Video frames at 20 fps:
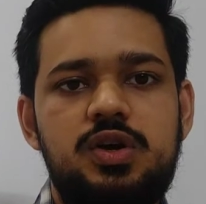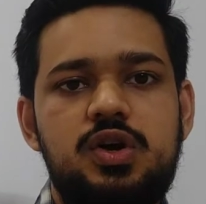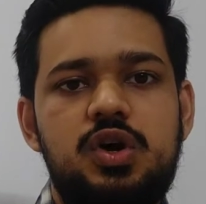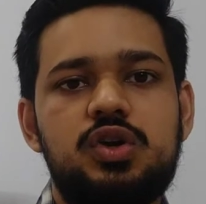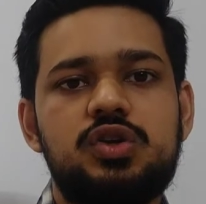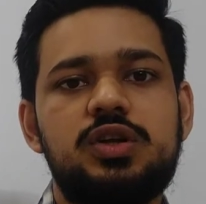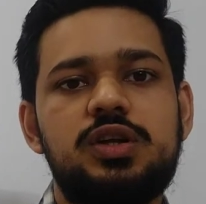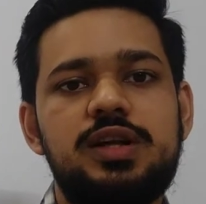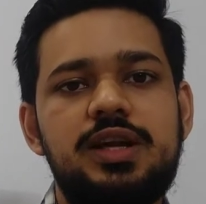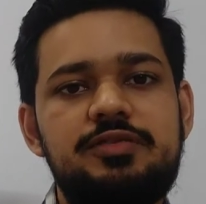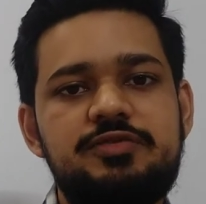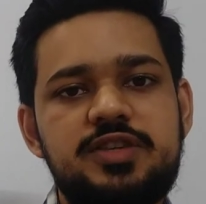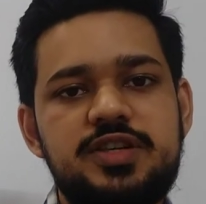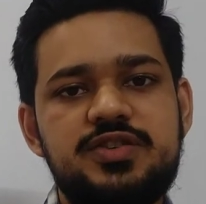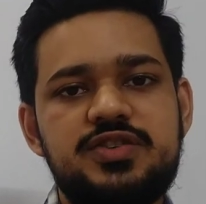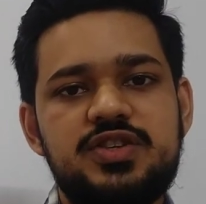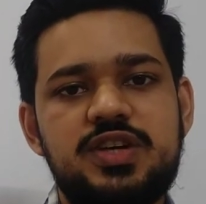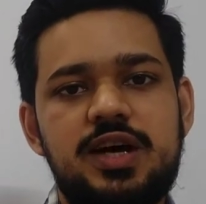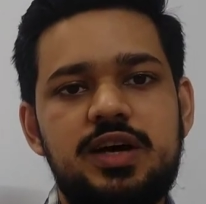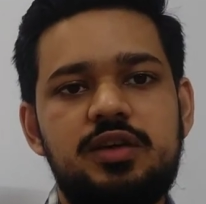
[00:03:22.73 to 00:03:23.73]
On the left-hand
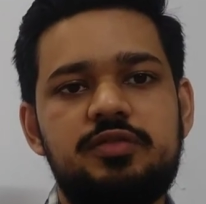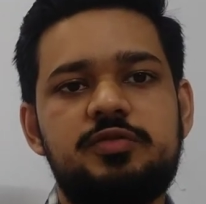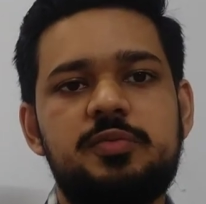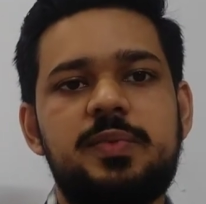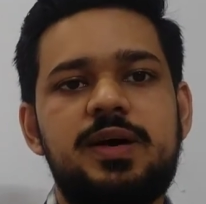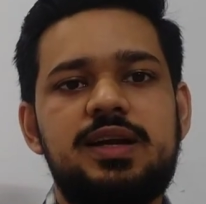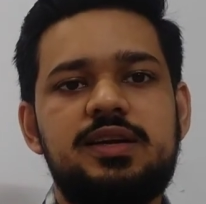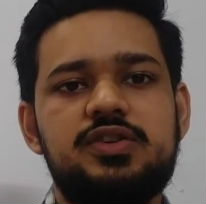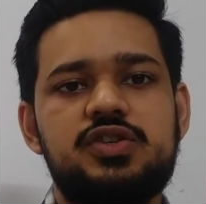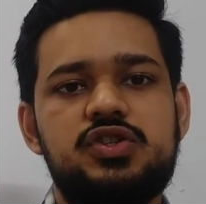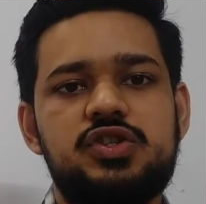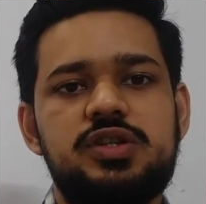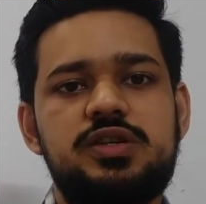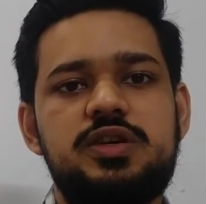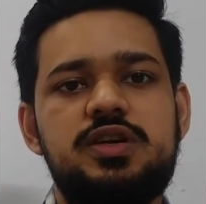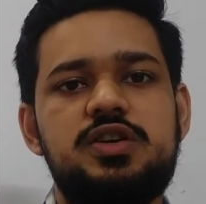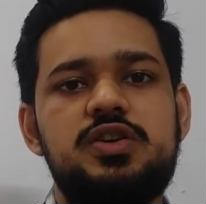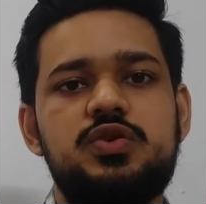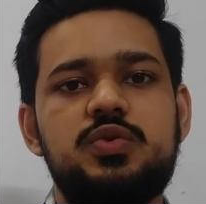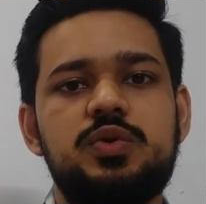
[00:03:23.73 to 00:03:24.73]
side of a balance
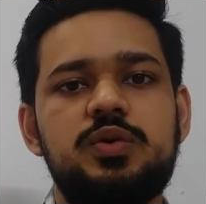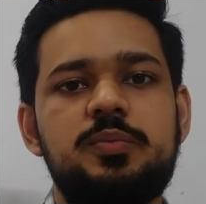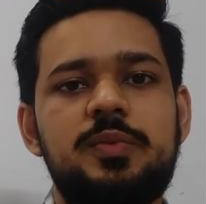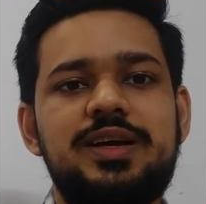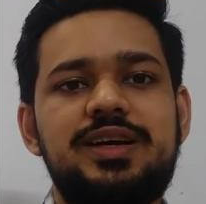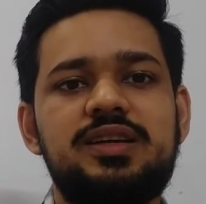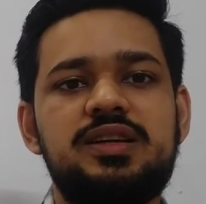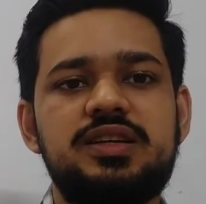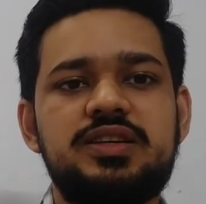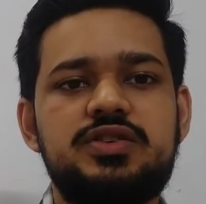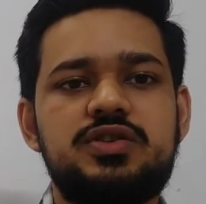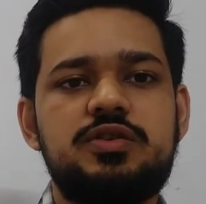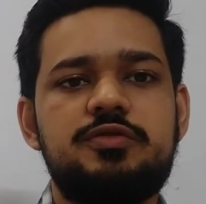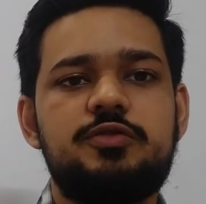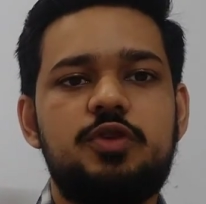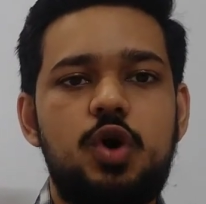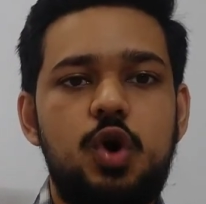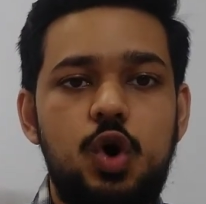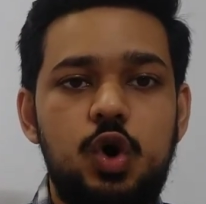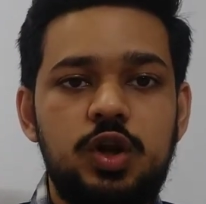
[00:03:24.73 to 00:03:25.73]
sheet, you will make a list
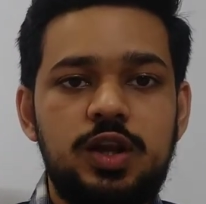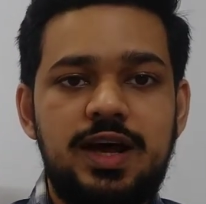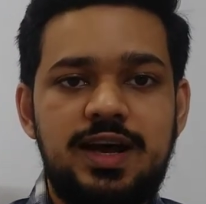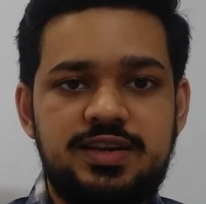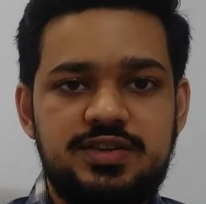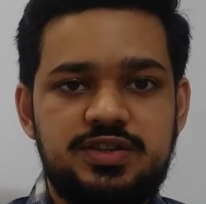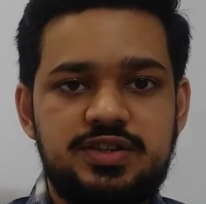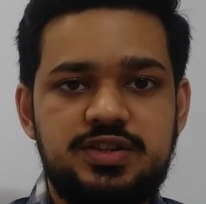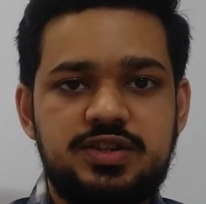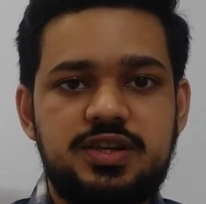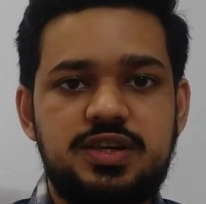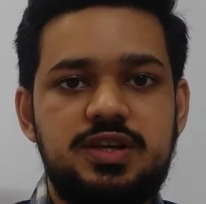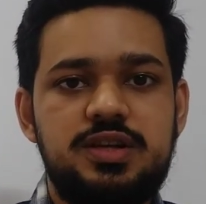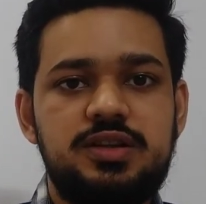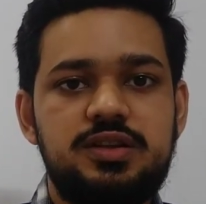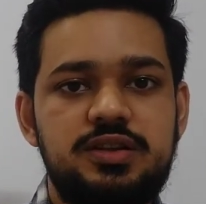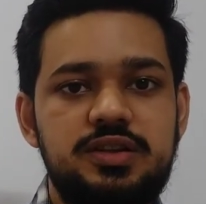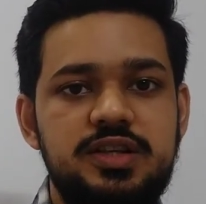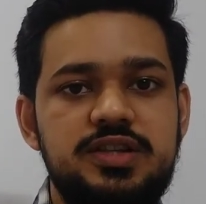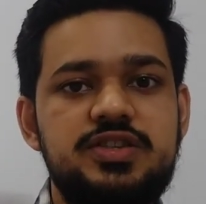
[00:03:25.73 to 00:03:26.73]
of all assets.
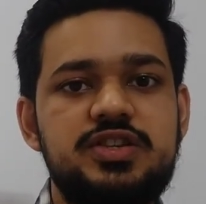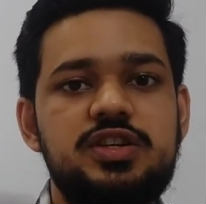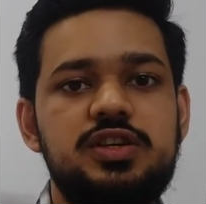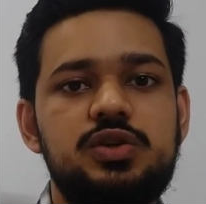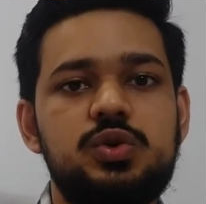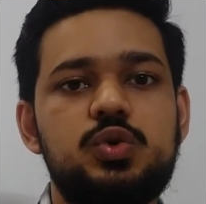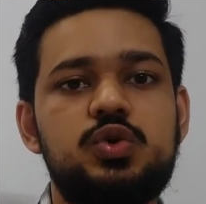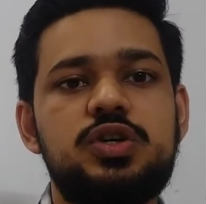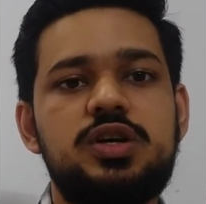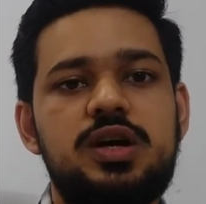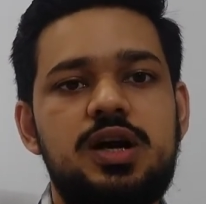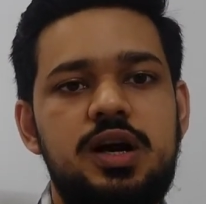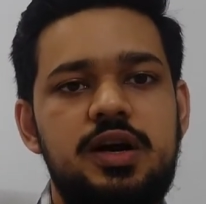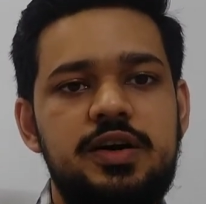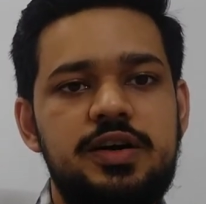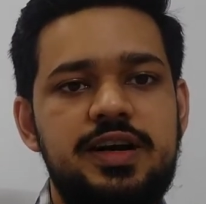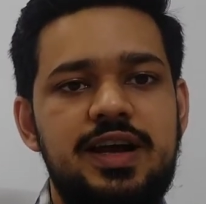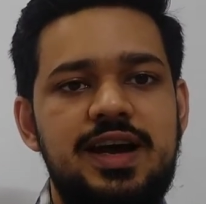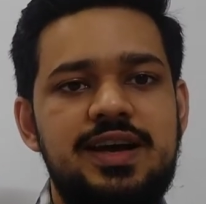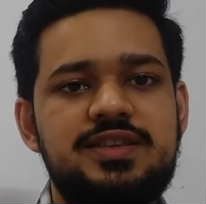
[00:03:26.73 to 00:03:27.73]
These include
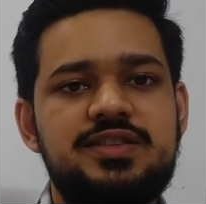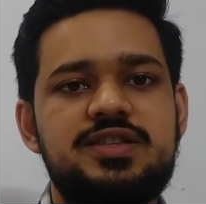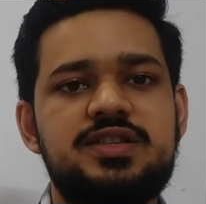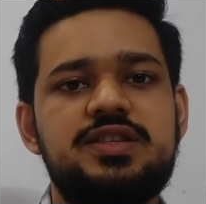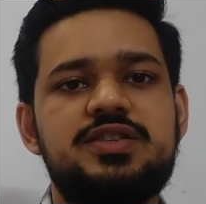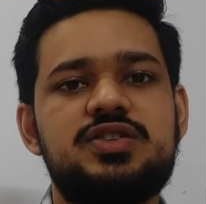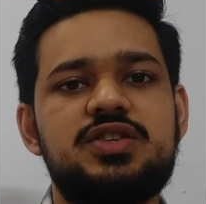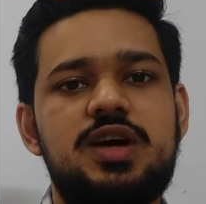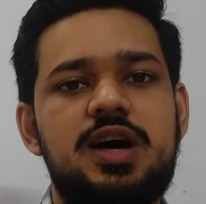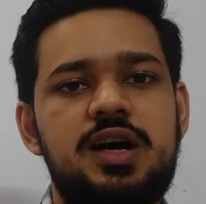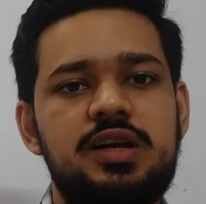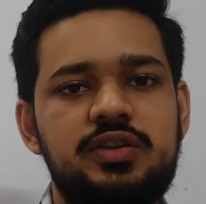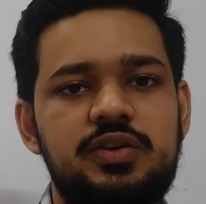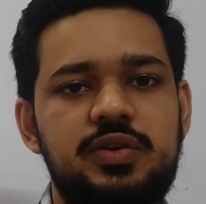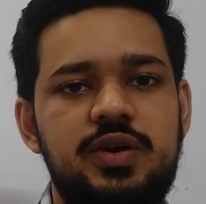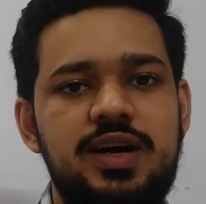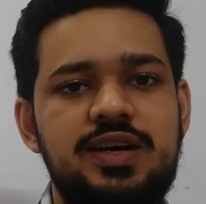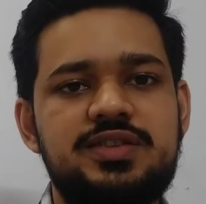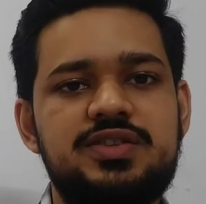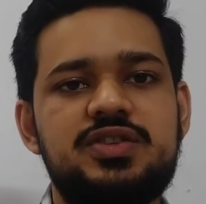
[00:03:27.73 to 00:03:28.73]
current assets, other
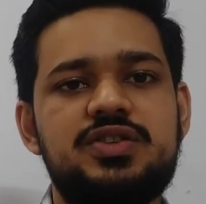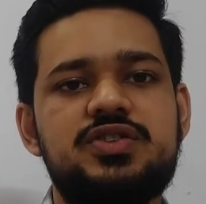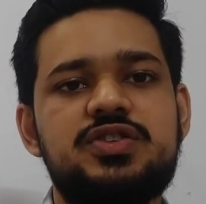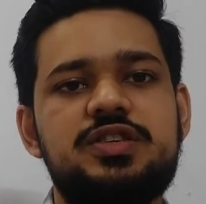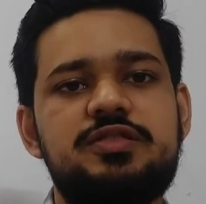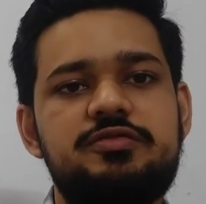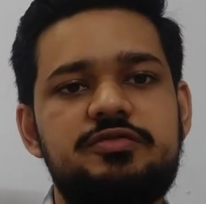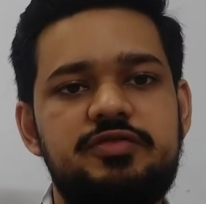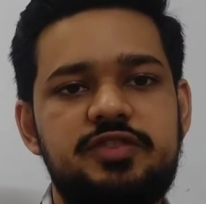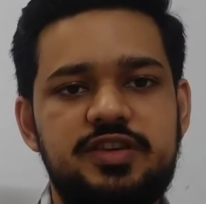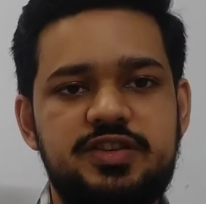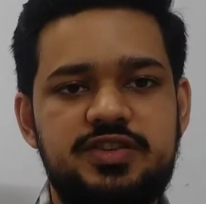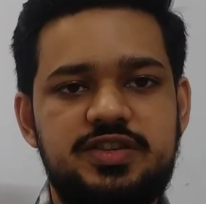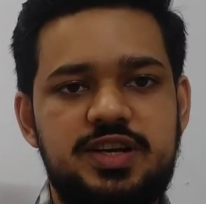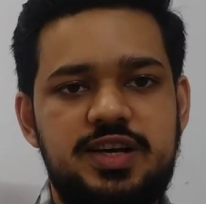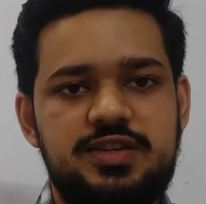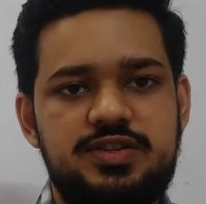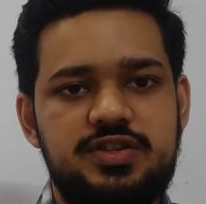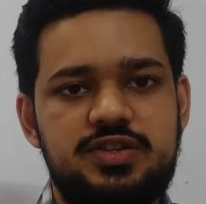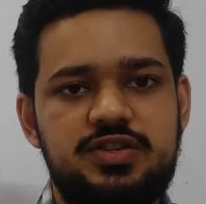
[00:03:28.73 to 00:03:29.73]
assets, and fixed
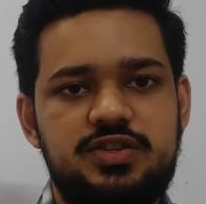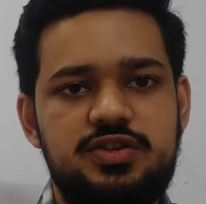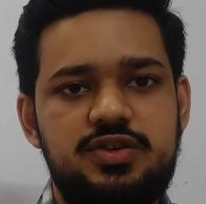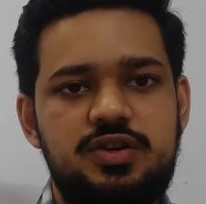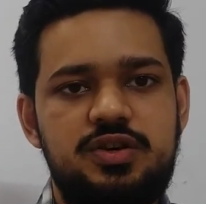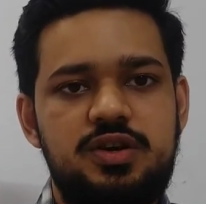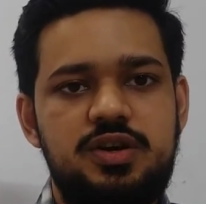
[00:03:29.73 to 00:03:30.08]
assets.